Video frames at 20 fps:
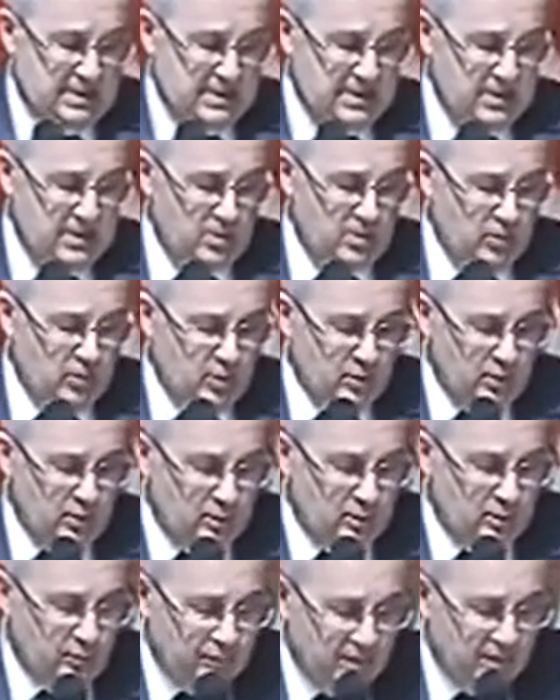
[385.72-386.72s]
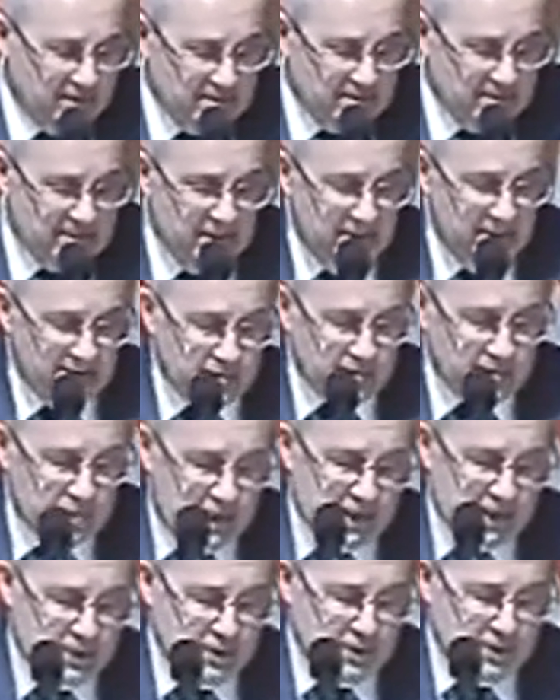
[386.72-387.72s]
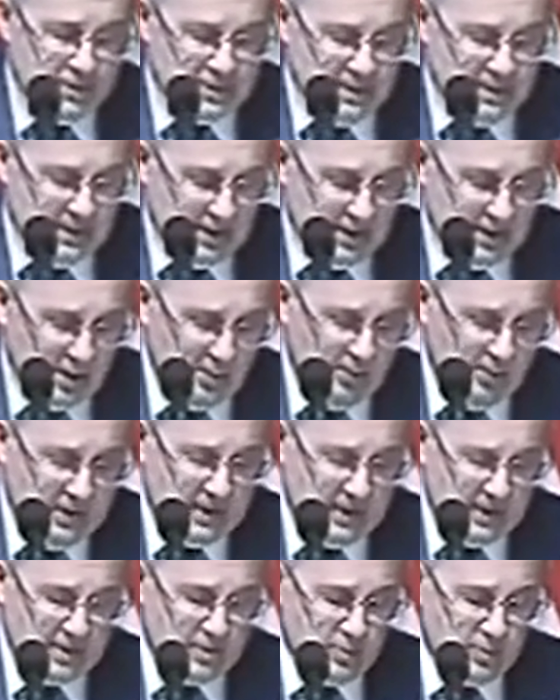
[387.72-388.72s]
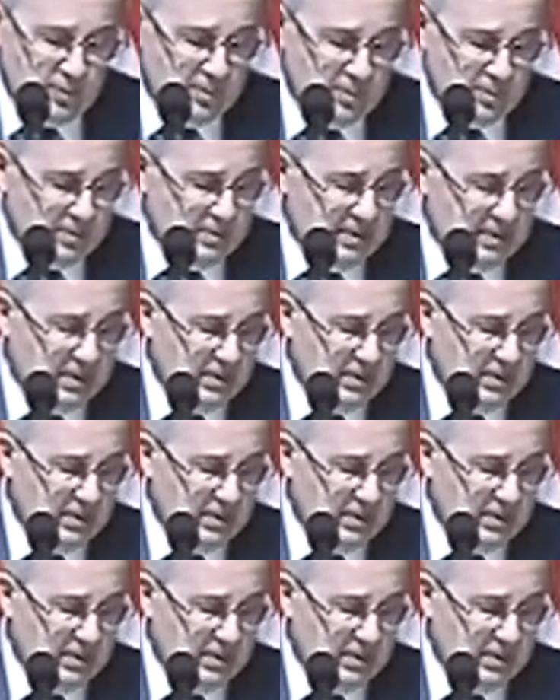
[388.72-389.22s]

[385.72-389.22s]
in order to face serious challenges in a complex world,